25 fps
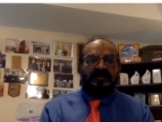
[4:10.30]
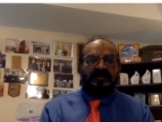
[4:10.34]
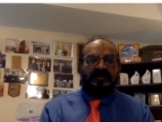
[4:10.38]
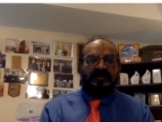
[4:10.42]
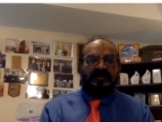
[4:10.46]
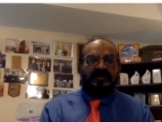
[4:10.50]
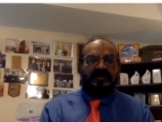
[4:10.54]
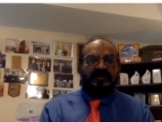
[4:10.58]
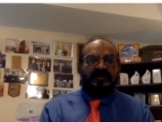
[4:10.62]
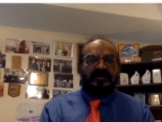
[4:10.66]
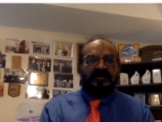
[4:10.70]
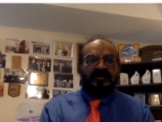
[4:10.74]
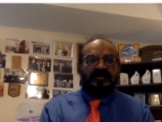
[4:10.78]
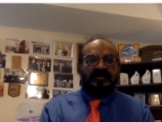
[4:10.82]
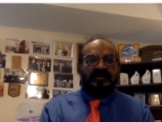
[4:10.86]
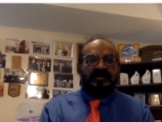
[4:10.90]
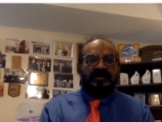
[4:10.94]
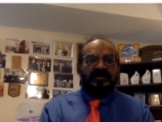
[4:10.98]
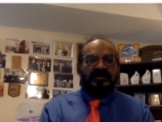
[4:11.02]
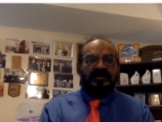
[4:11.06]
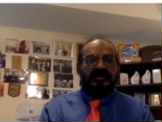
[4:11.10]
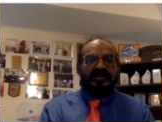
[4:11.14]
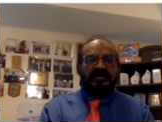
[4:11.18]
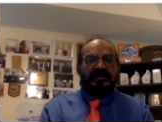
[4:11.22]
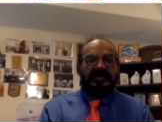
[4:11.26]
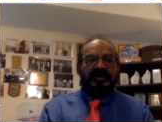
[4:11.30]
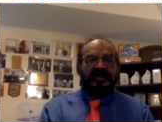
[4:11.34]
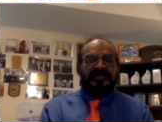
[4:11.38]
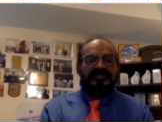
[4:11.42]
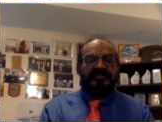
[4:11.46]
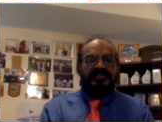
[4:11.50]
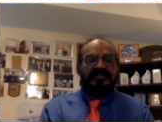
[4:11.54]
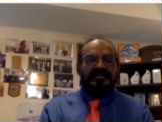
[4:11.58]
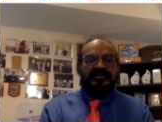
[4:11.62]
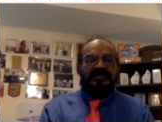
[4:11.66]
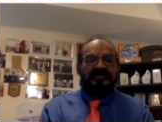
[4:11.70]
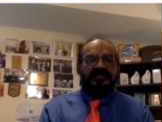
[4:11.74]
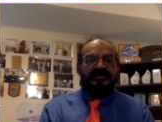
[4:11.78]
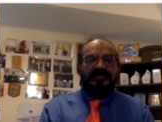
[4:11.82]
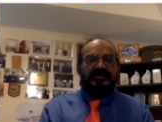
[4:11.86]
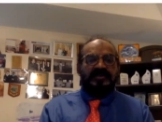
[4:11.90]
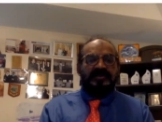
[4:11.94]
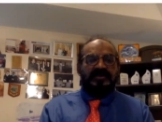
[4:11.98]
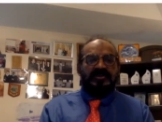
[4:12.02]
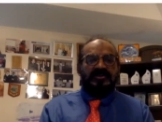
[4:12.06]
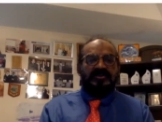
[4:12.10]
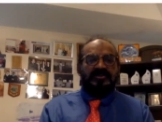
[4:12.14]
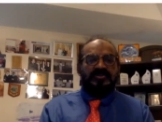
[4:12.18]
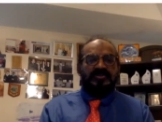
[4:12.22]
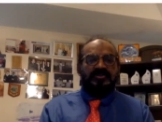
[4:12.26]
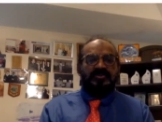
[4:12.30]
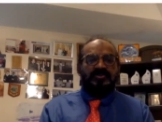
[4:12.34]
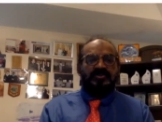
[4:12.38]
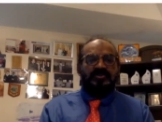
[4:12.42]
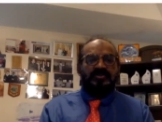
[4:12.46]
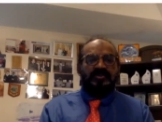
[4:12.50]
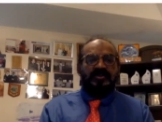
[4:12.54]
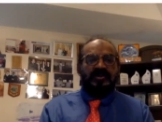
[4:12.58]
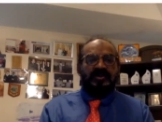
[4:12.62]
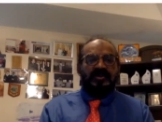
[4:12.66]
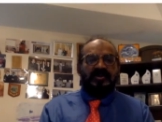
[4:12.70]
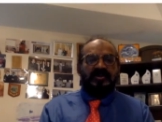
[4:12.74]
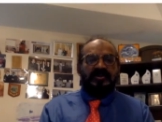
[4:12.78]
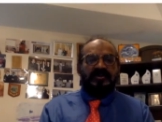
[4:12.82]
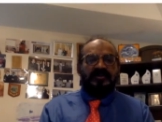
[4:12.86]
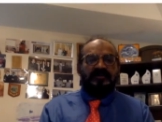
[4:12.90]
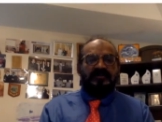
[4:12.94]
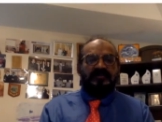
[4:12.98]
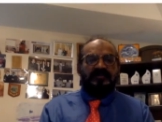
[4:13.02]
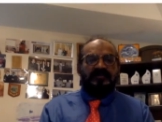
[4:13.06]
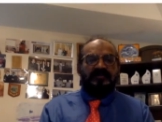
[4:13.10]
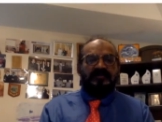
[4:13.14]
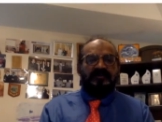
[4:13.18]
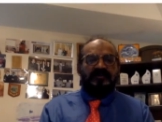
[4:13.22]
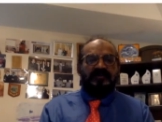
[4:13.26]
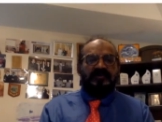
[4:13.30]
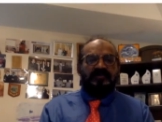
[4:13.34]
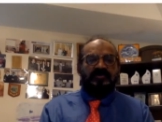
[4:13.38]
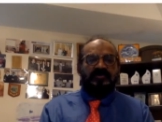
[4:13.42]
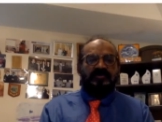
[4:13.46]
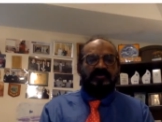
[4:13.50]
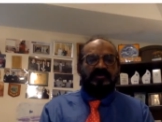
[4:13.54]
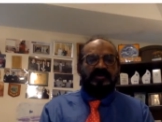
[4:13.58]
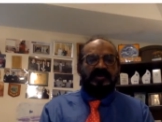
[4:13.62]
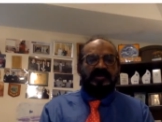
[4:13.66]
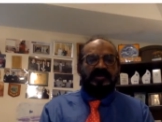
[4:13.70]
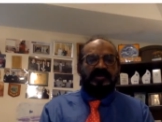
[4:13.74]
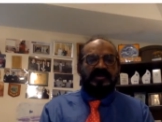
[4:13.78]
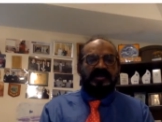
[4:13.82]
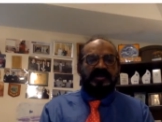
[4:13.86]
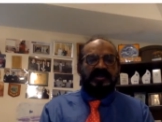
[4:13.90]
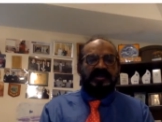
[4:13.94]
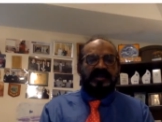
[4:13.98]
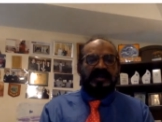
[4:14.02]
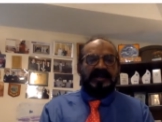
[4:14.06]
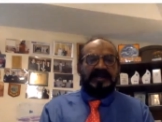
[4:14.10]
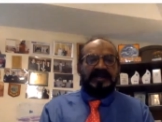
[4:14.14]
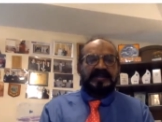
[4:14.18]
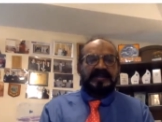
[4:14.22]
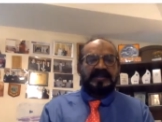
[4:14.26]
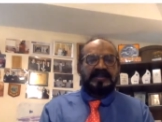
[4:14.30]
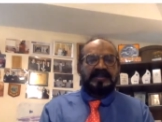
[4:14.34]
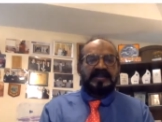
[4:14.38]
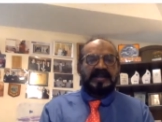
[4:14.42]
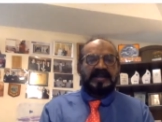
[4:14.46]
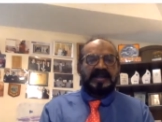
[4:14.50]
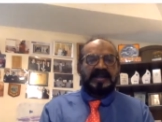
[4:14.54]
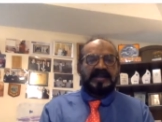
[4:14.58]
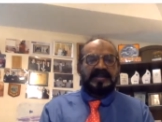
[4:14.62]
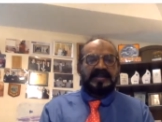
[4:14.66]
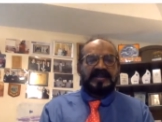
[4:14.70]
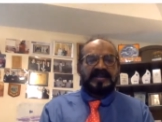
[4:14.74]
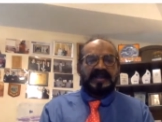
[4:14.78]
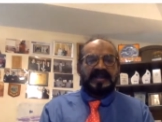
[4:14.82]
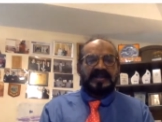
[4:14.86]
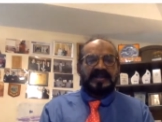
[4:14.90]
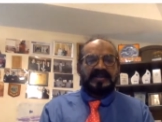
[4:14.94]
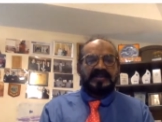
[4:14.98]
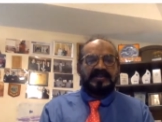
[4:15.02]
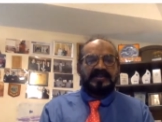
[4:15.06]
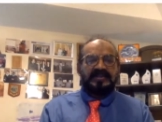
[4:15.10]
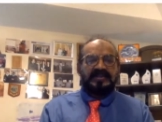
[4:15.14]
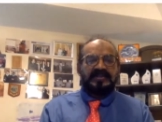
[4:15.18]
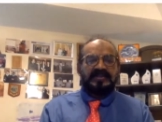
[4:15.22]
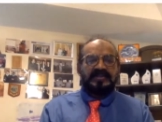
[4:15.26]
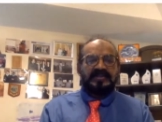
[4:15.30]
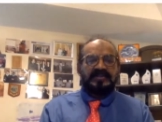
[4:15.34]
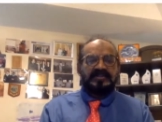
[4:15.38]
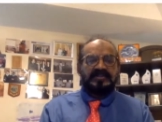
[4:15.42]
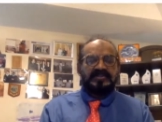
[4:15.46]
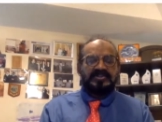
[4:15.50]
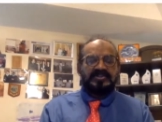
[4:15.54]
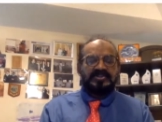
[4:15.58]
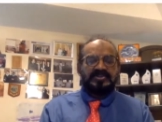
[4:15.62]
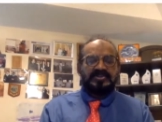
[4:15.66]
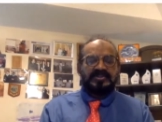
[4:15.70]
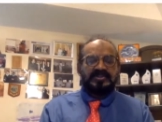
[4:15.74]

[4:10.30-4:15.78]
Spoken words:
Okay, lecture number 2 on fluid catalytic cracking unit.